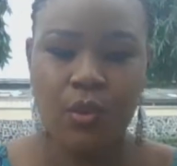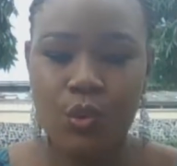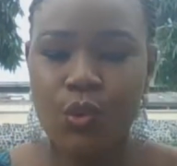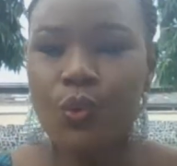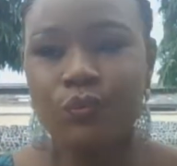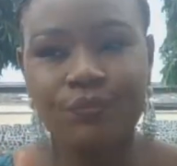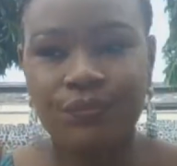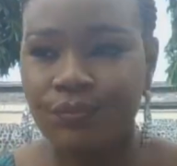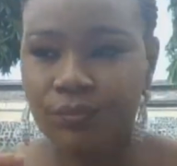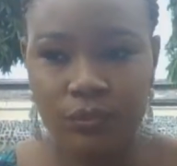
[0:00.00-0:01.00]
So
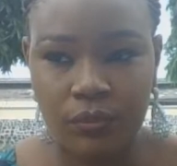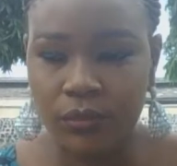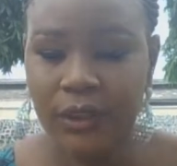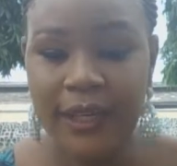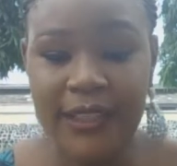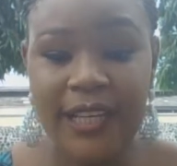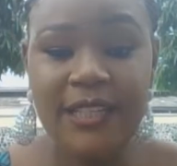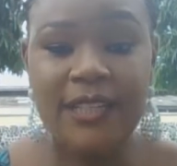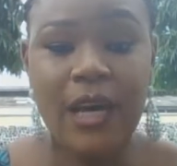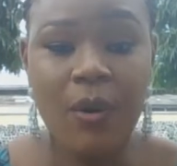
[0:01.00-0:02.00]
that is that.